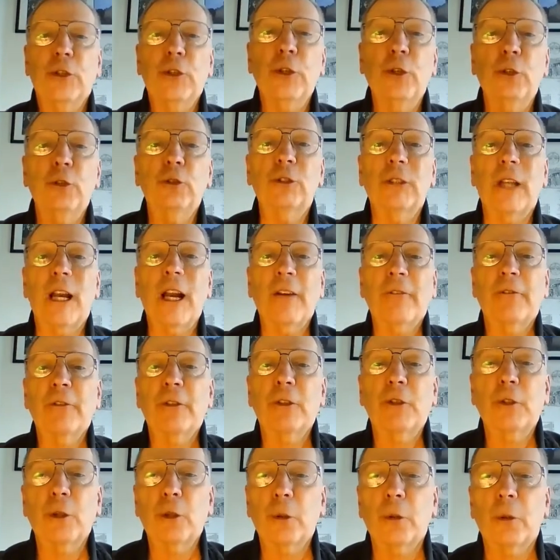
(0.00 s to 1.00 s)
Use
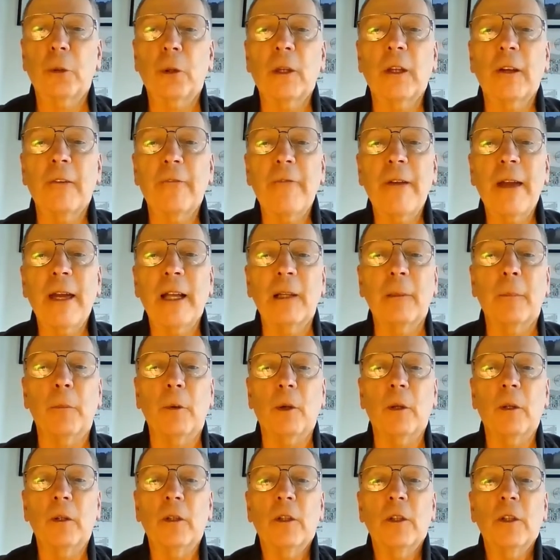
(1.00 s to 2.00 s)
every tool
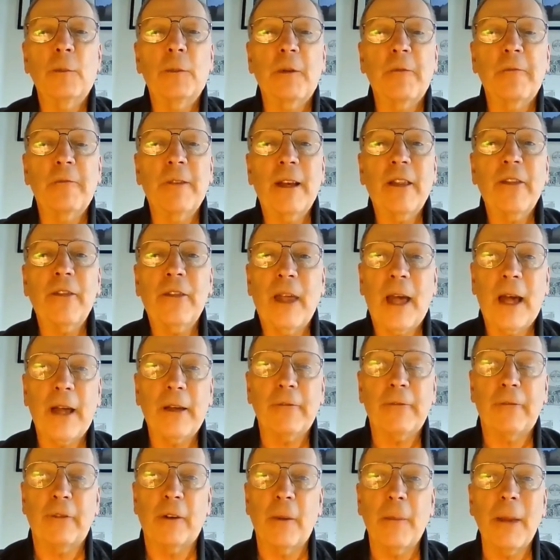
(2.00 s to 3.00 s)
available to prevent
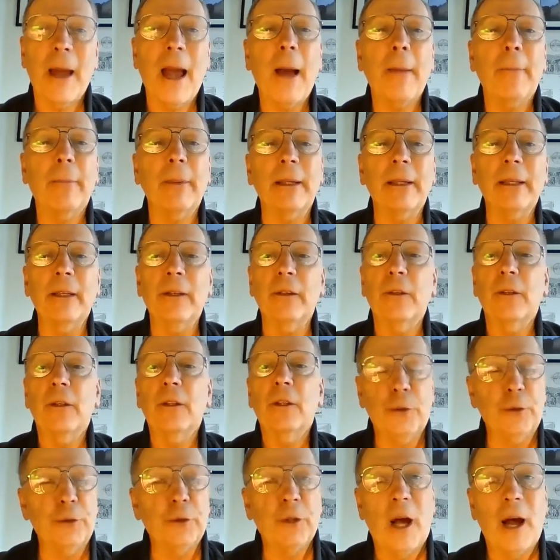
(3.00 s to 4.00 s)
that from happening.
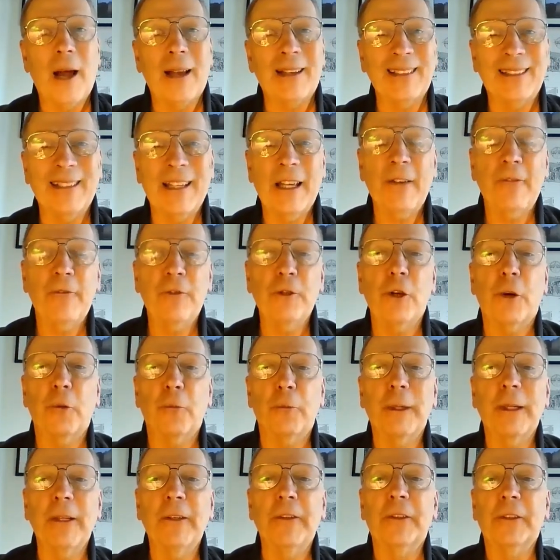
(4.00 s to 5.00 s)
Do not give your
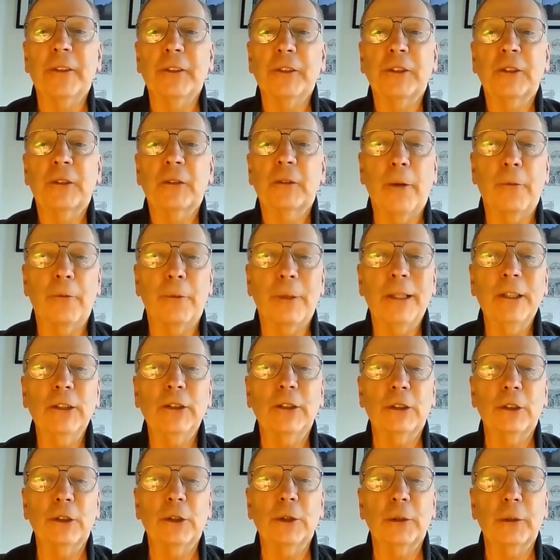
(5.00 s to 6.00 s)
readers a
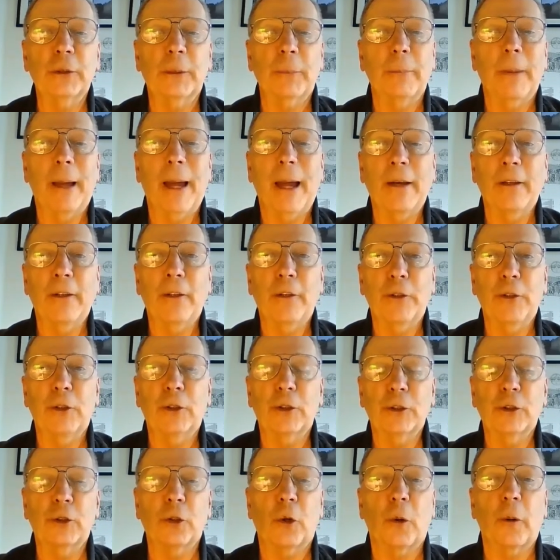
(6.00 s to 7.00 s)
reason to abandon
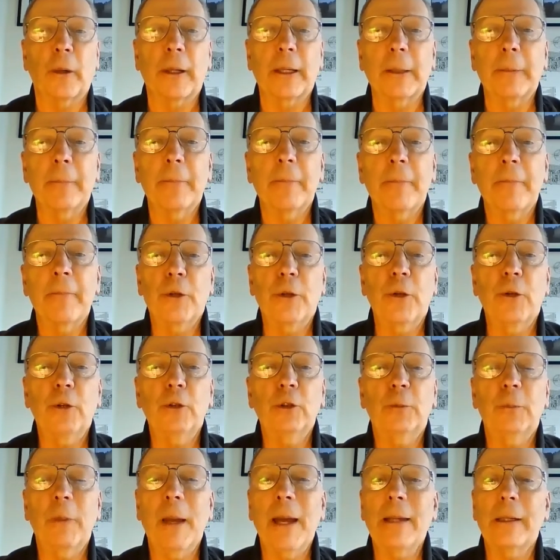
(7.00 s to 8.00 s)
your story.
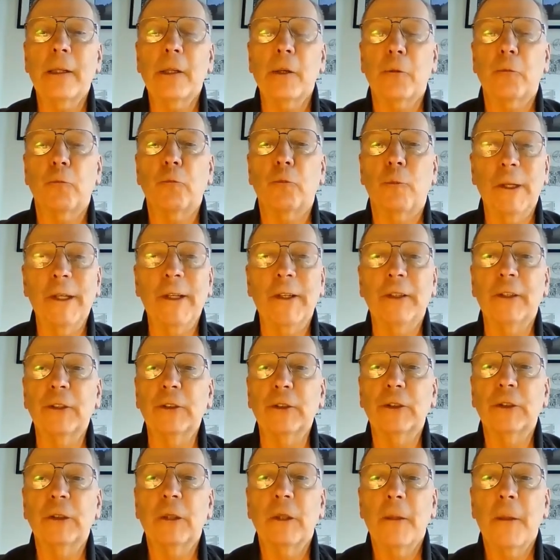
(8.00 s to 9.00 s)
Use beta
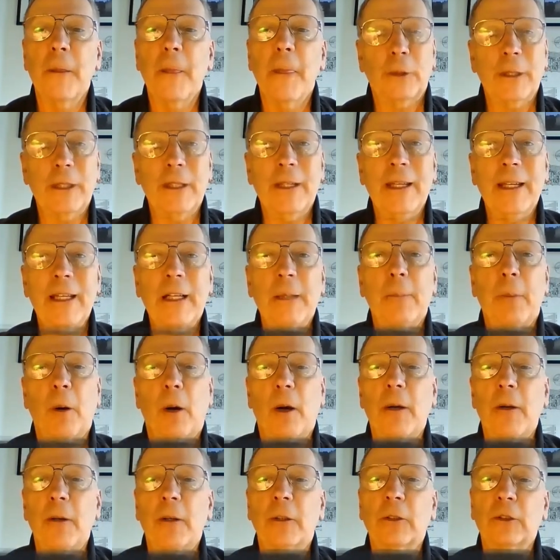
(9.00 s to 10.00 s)
readers, critique
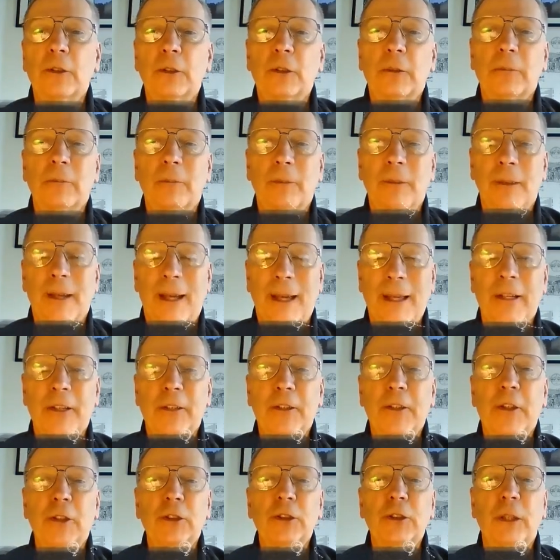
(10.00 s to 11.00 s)
partners,
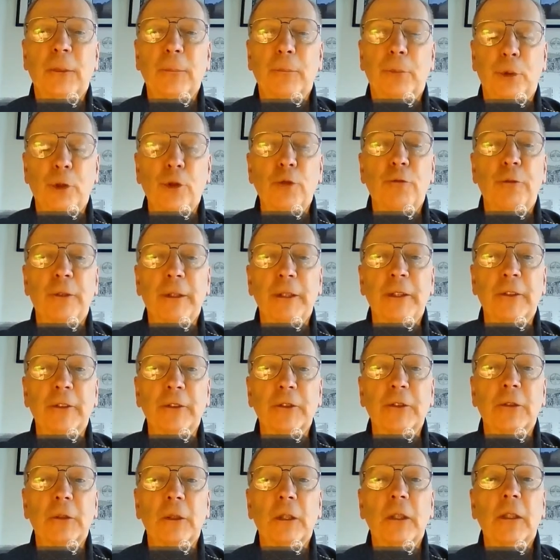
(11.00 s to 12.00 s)
editors, and
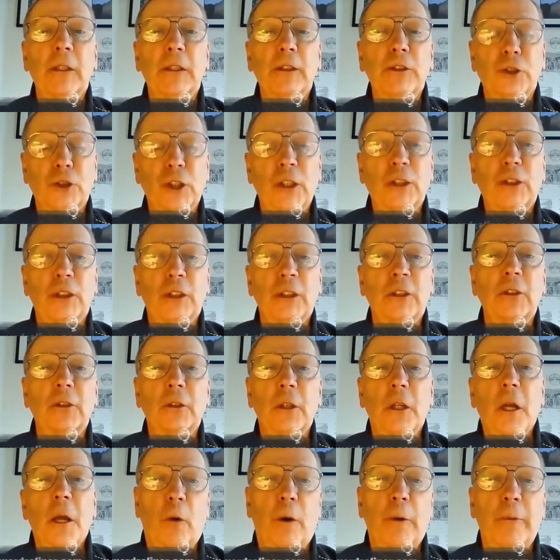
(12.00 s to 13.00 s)
proofreaders, such
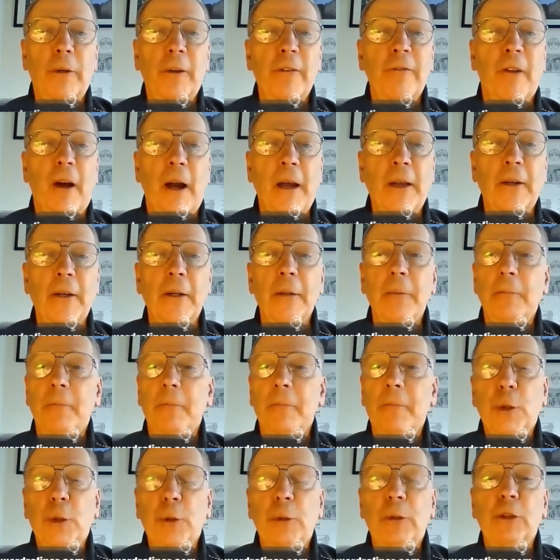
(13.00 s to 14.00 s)
as Word Refiner,
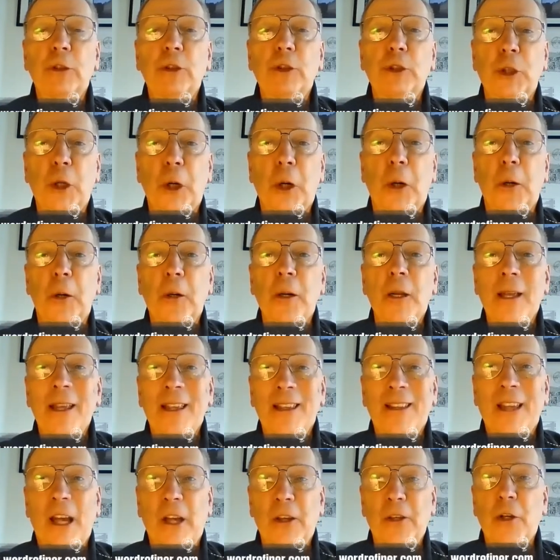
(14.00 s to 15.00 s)
to ensure
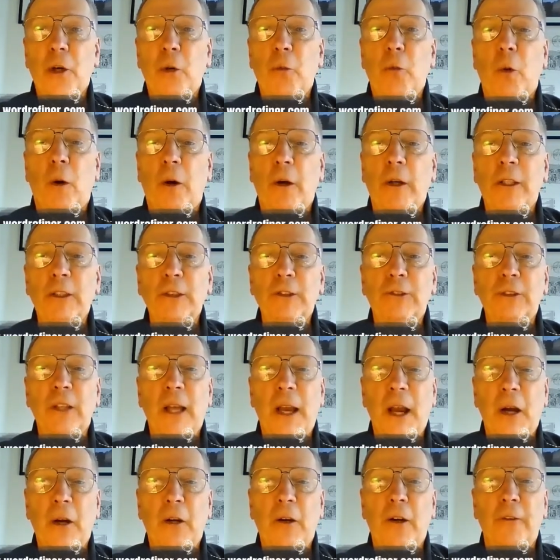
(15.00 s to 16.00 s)
that your work is
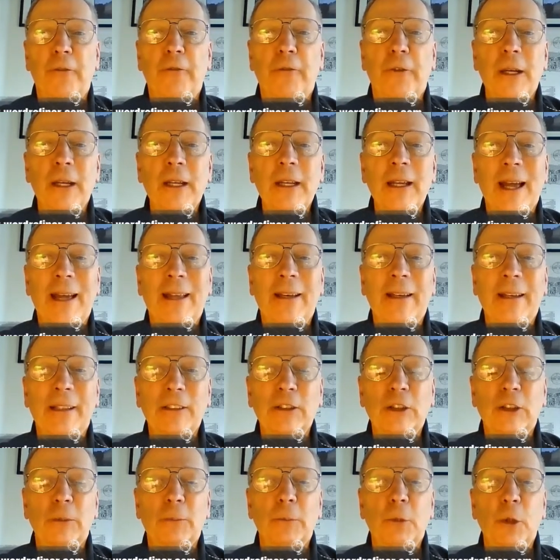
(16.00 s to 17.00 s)
error-free and
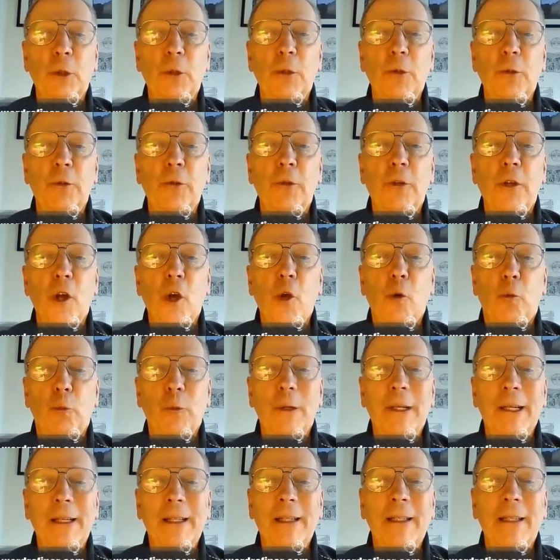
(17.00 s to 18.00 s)
as smooth
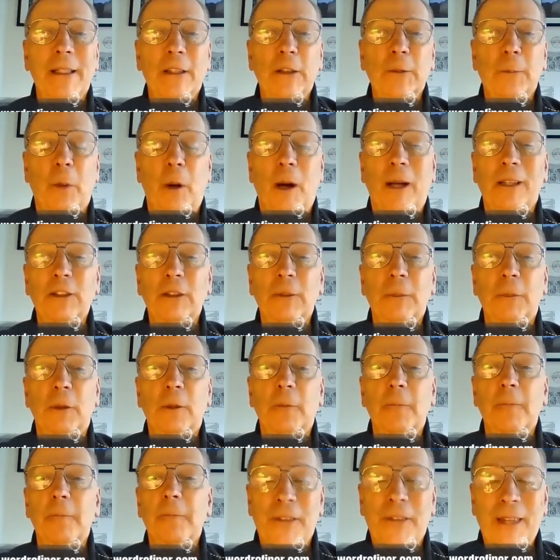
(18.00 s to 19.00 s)
reading as possible.